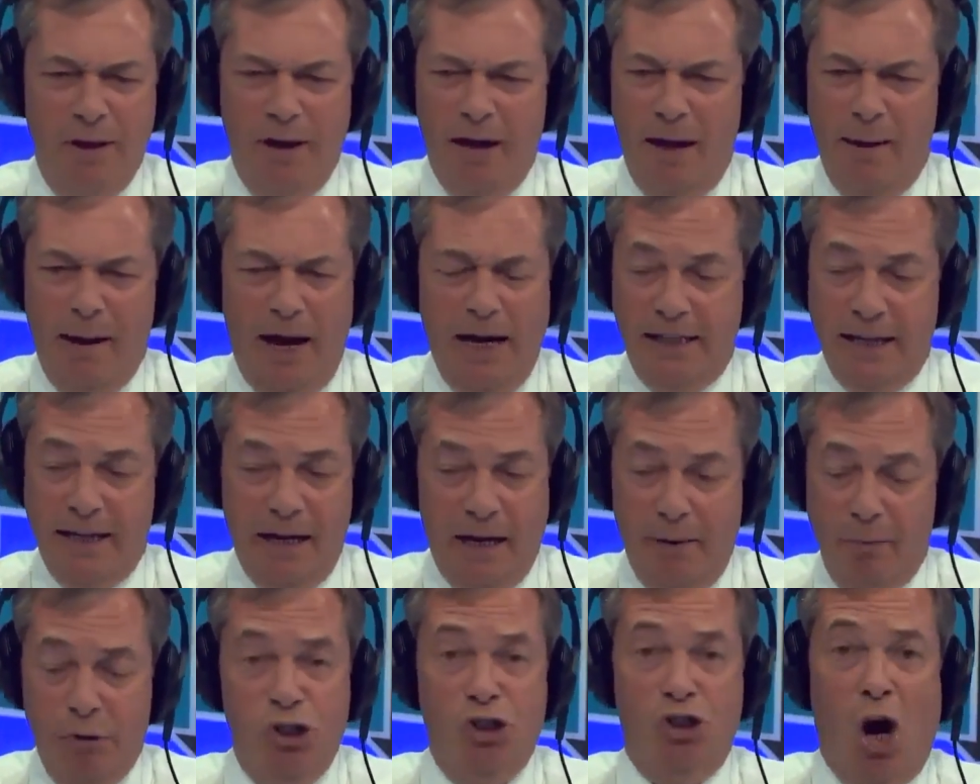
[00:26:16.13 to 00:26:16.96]
I said
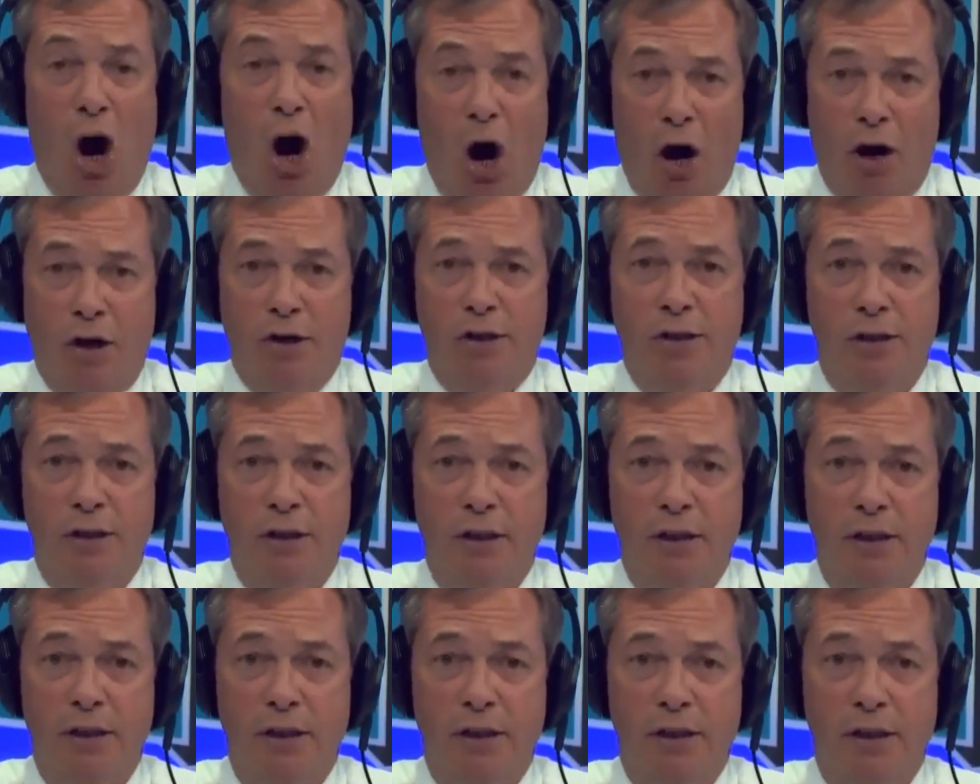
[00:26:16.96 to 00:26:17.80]
I was shocked
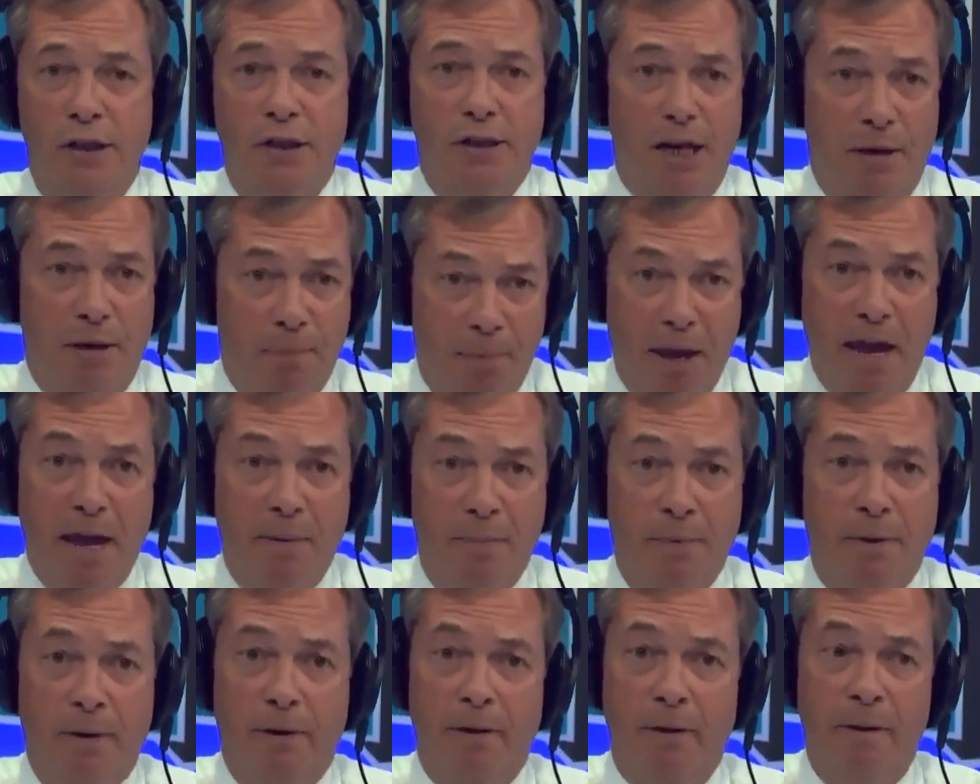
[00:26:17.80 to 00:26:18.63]
to see
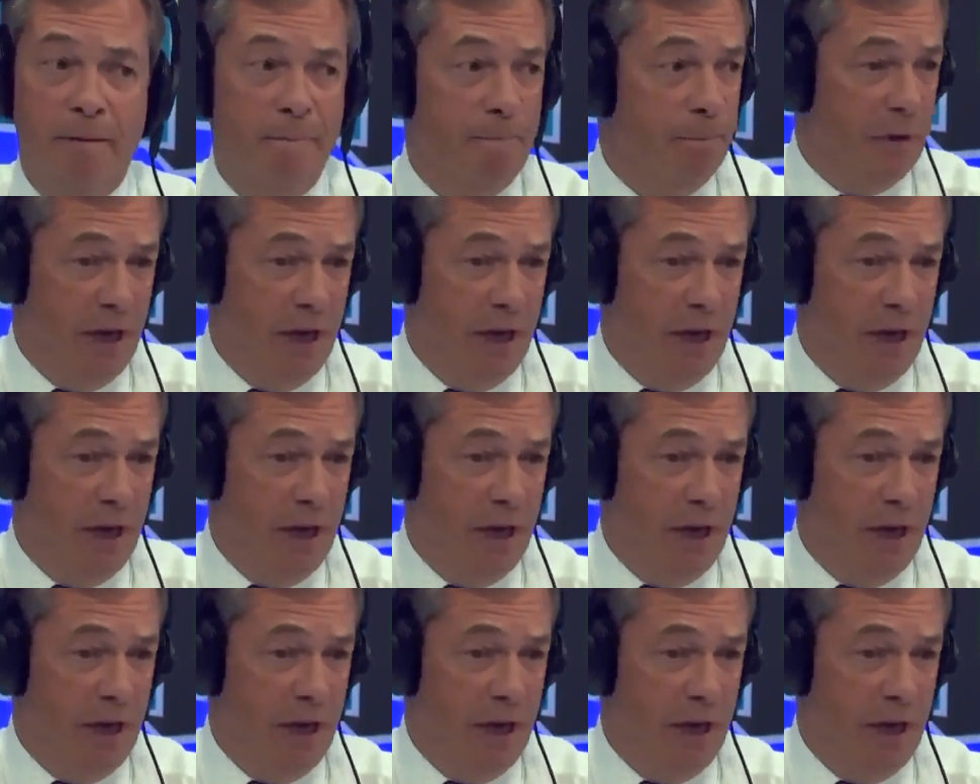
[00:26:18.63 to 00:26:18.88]
people